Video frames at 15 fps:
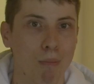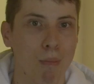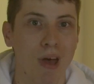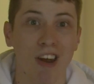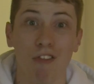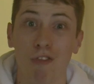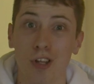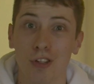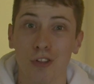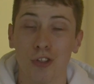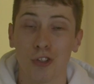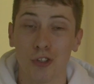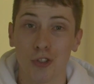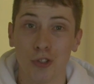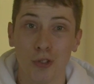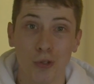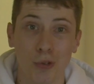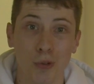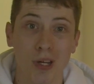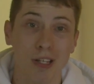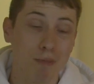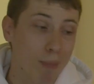benefits
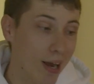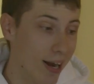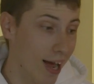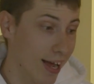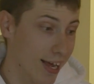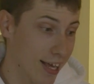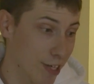to it, but